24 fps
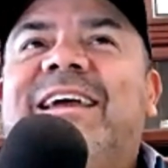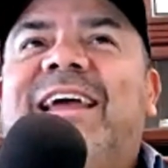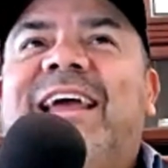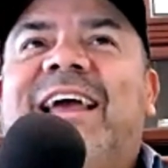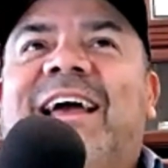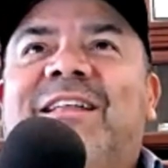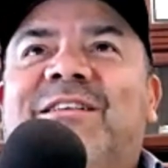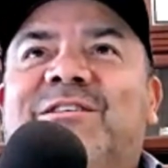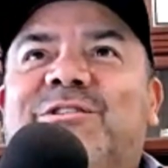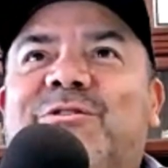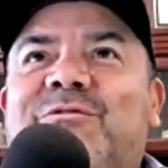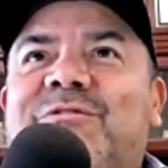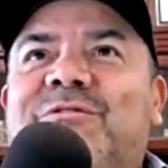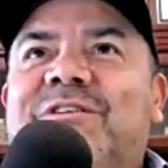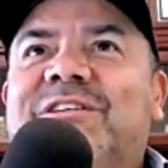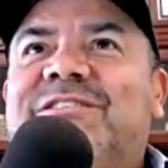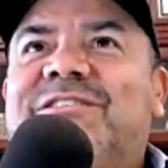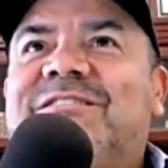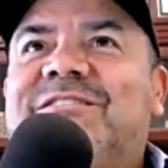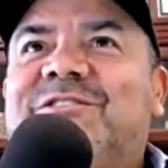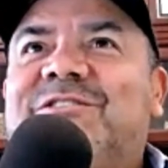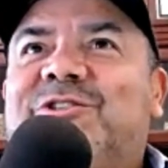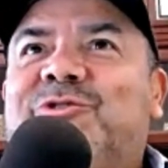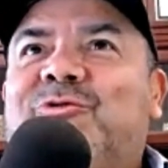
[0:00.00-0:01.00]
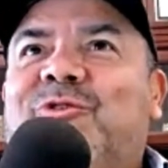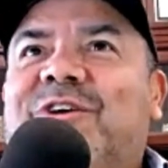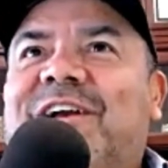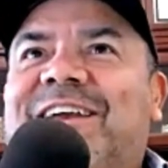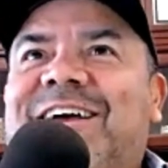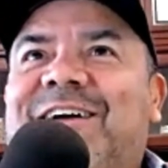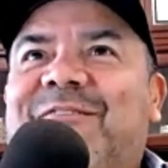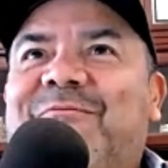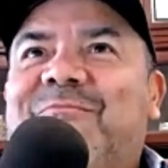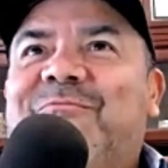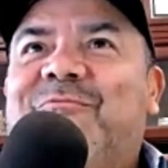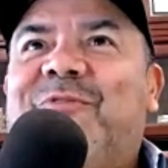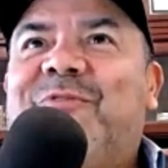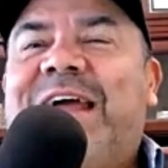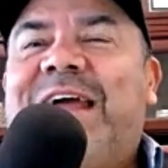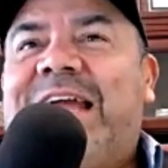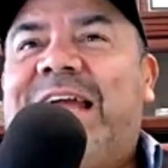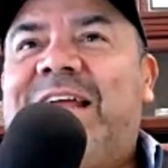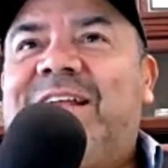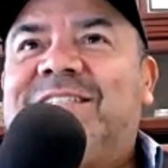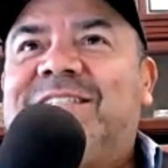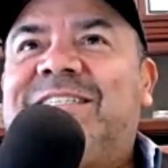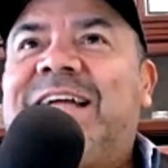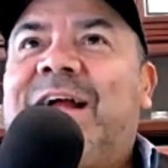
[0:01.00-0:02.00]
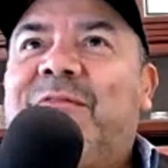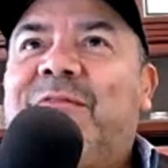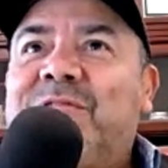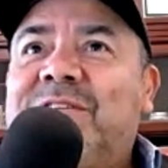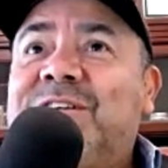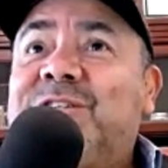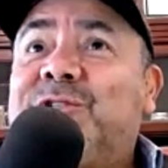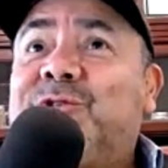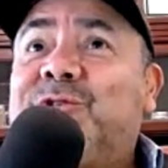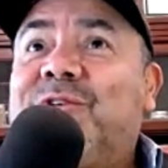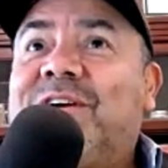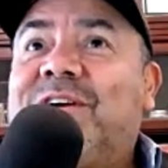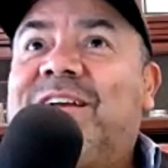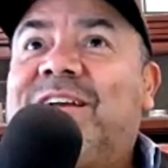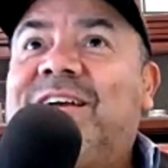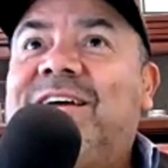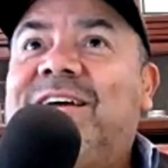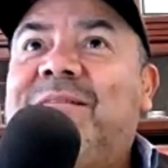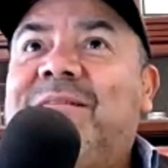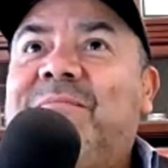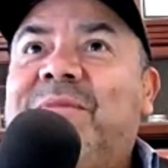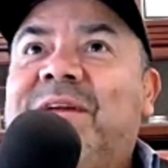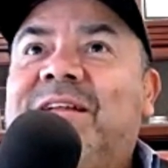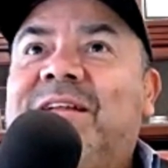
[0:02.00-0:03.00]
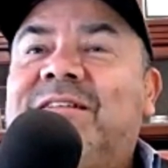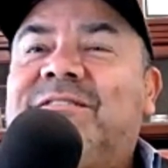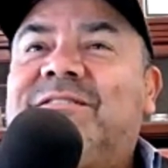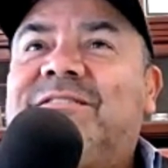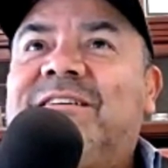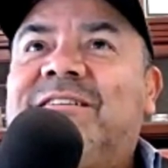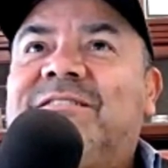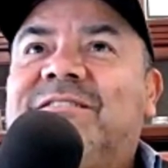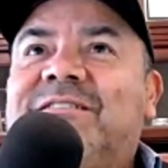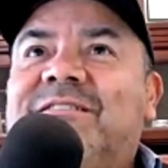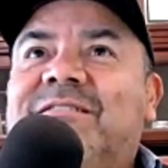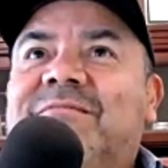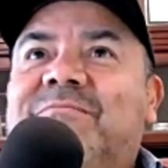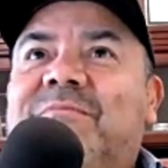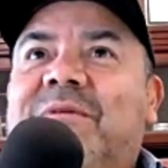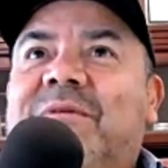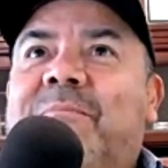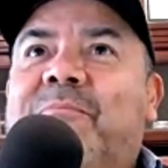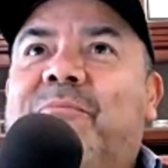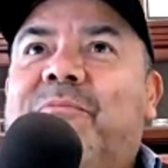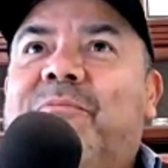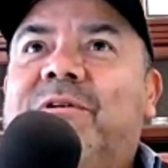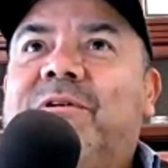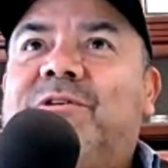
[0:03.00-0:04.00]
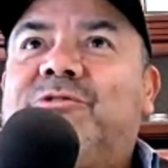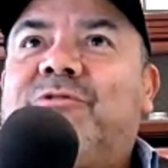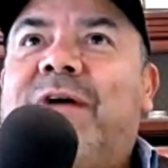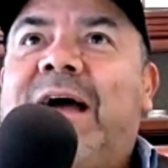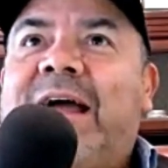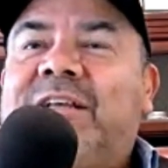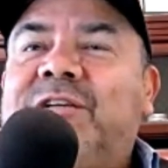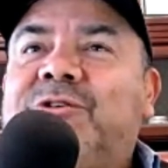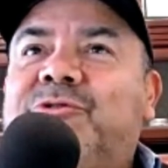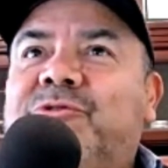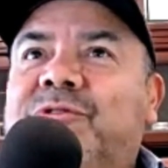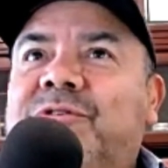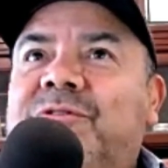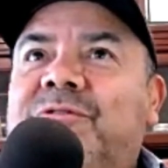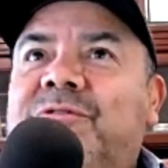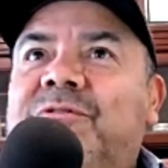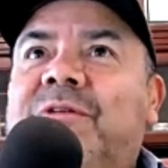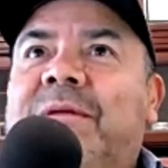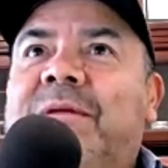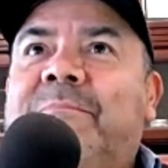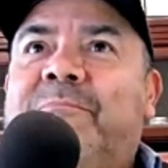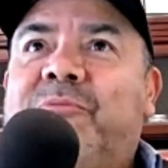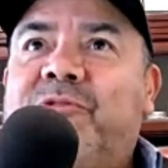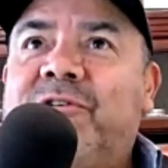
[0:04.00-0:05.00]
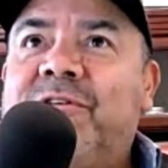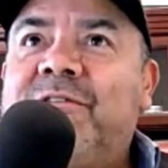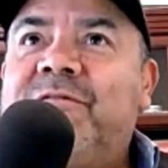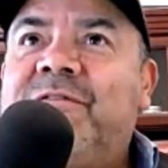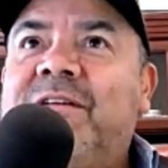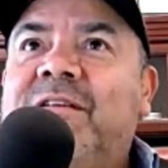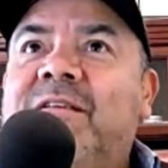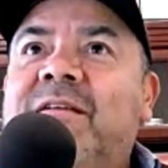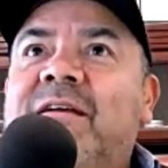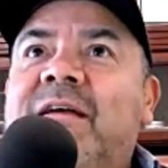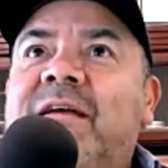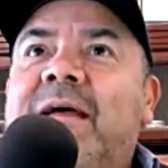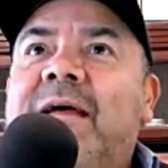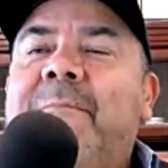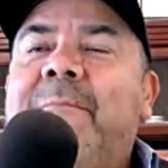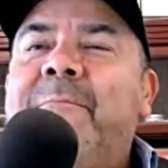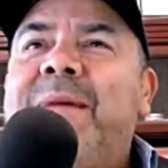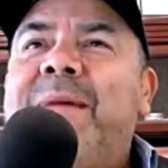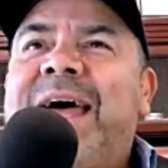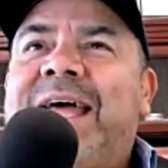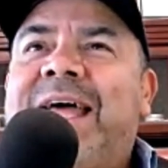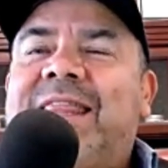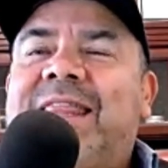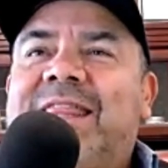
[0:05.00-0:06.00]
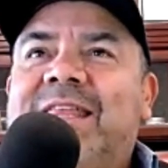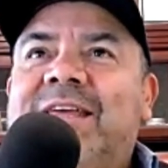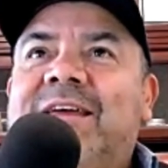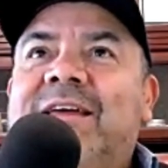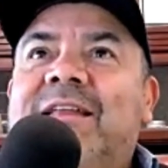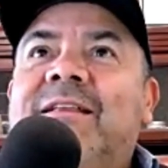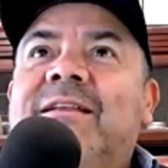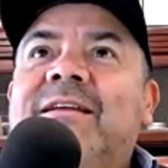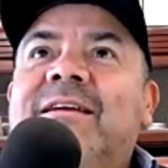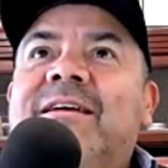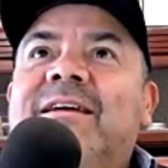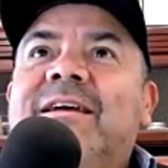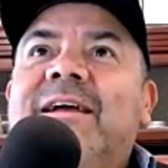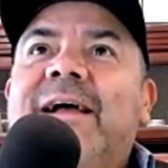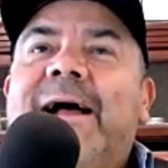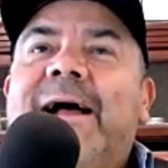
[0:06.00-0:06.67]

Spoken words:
And so this shortcut way, it's not really a shortcut. I mean, it's a tried and true and proven method.